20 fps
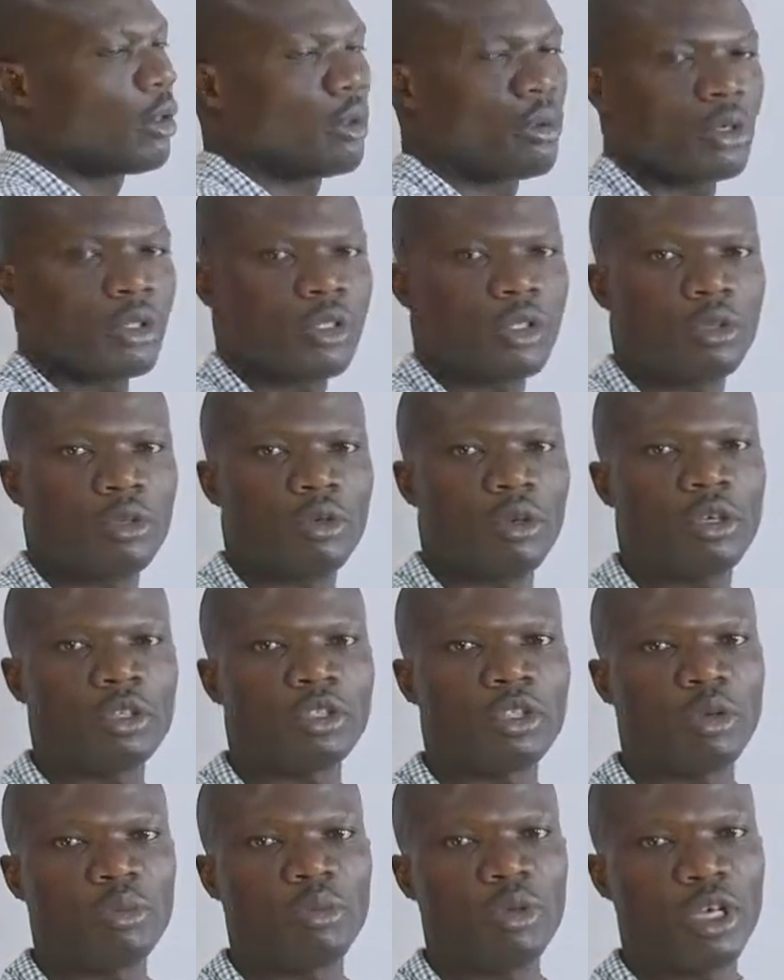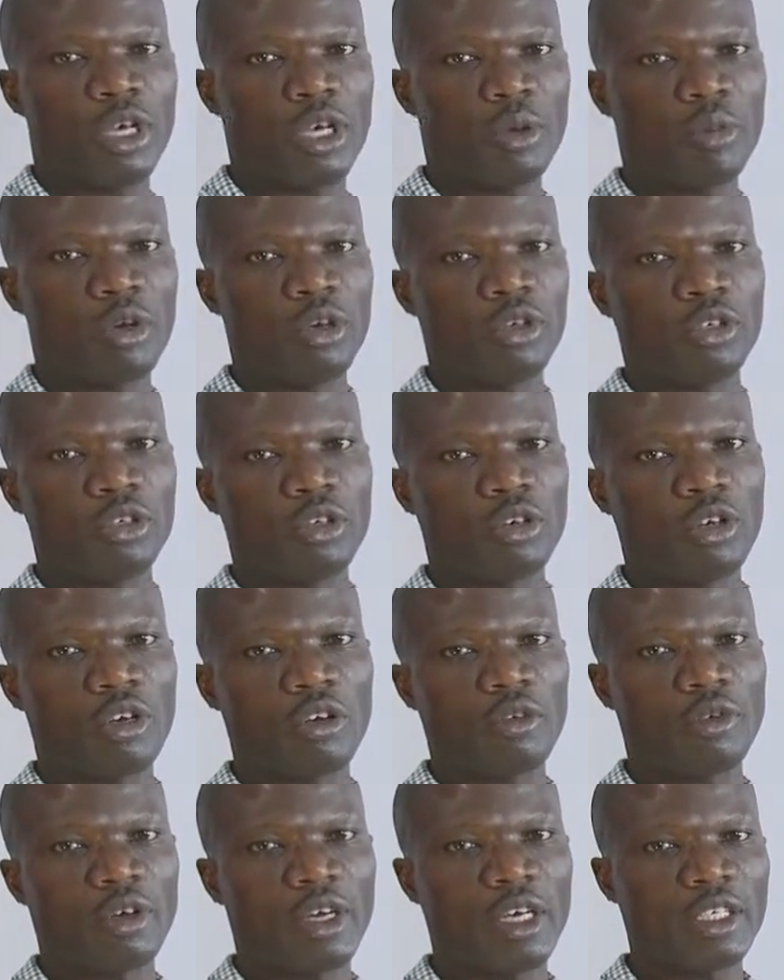We should also be able to
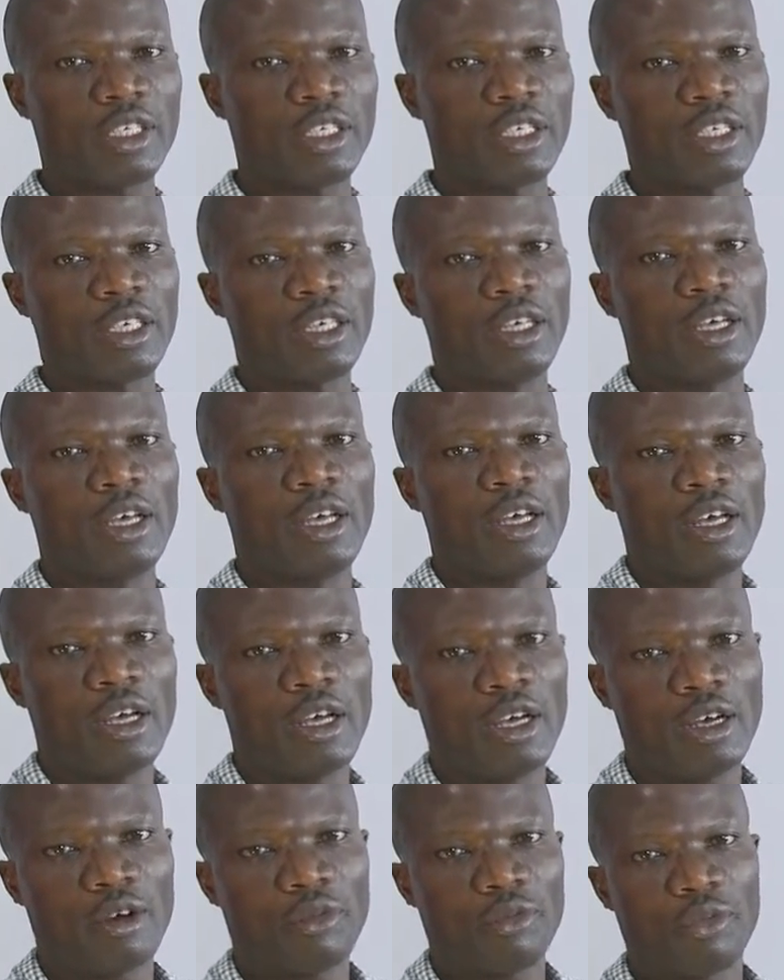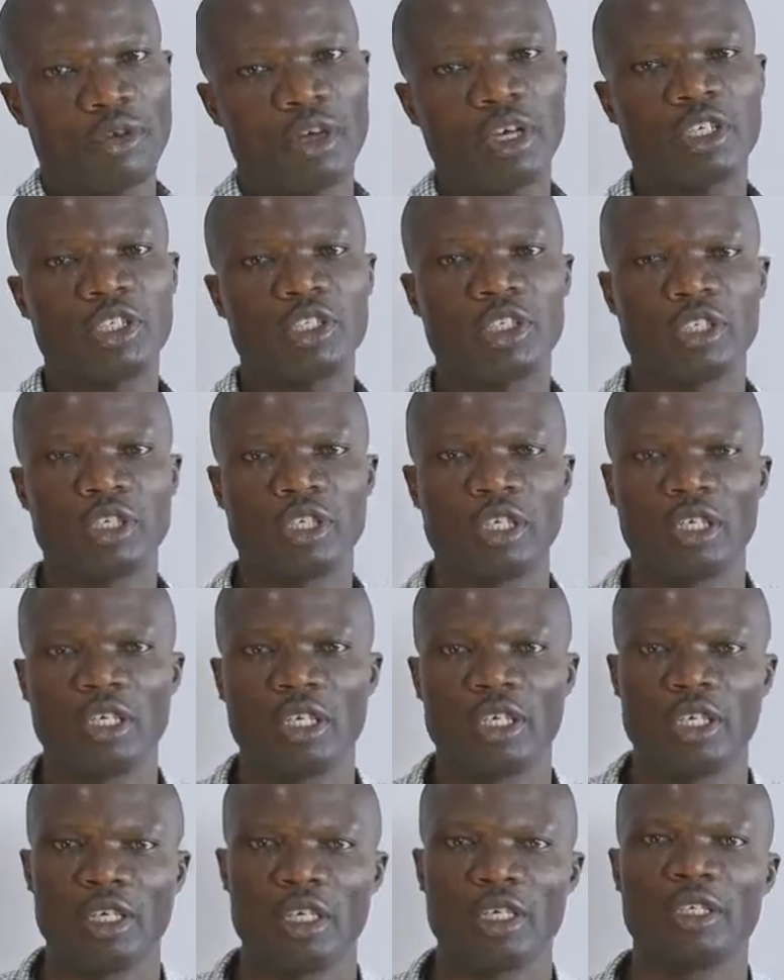convert a fraction
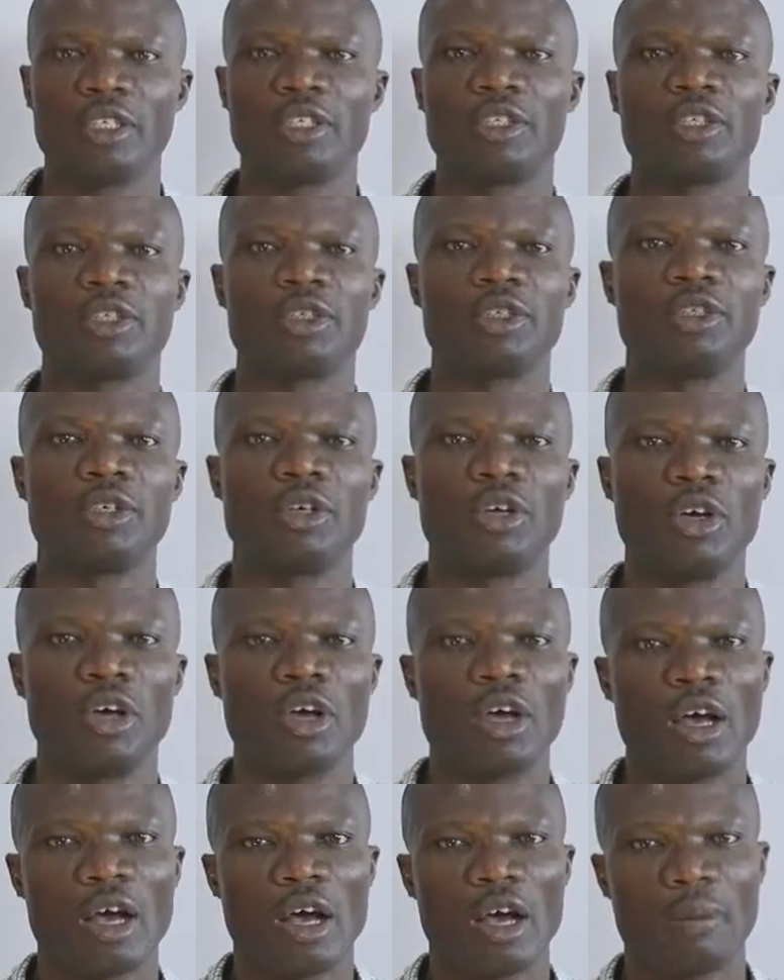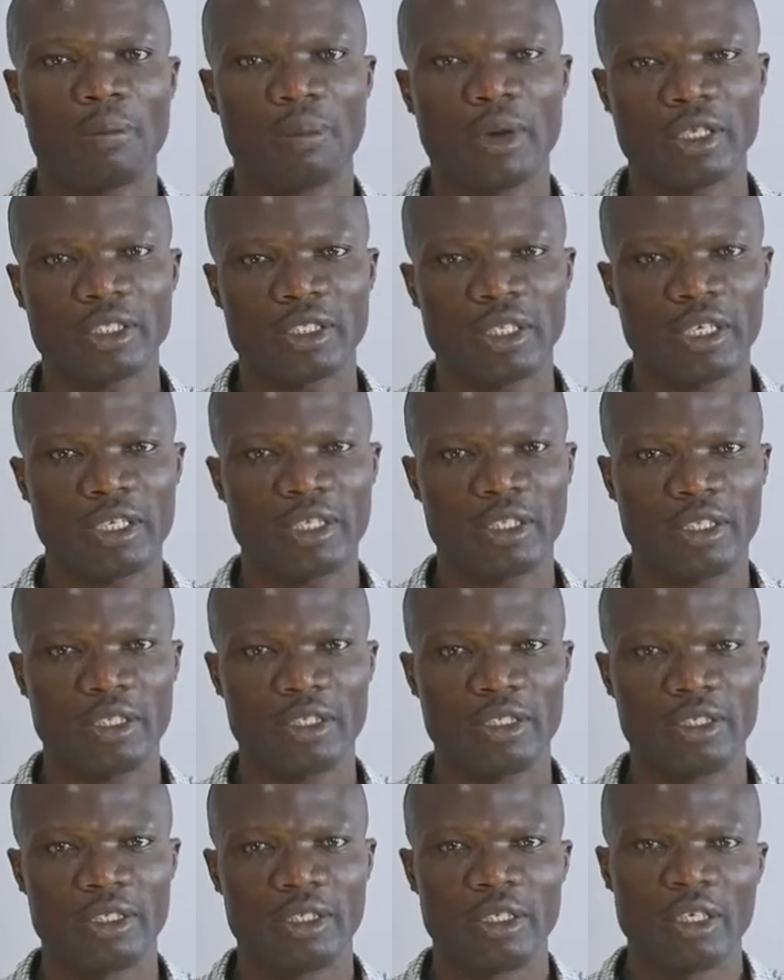into a
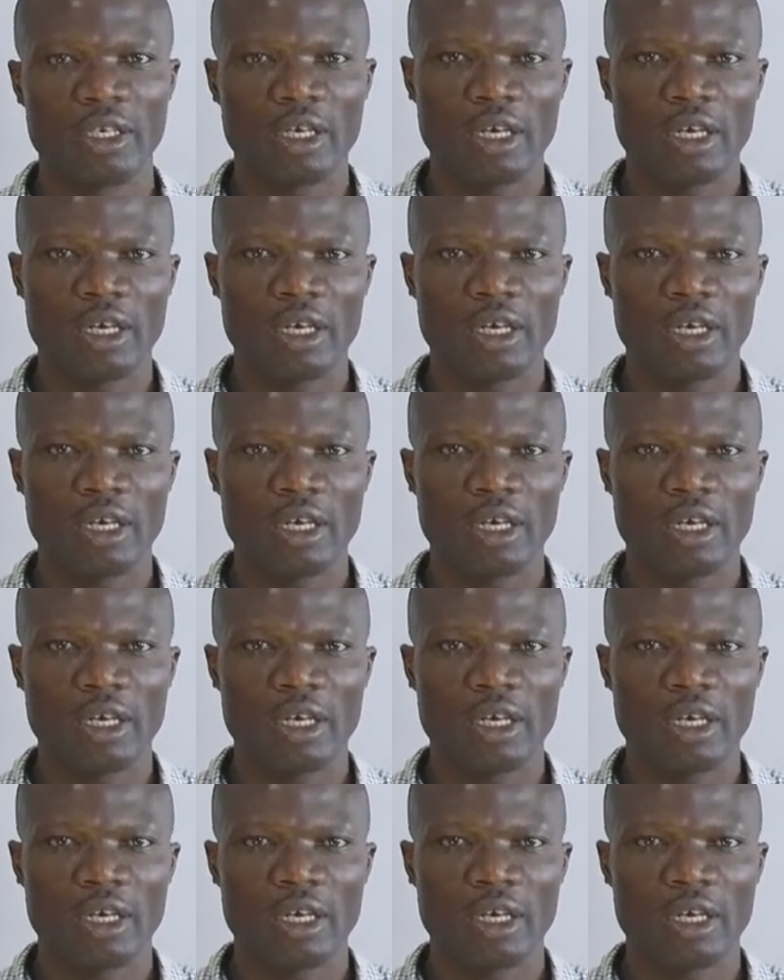percentage.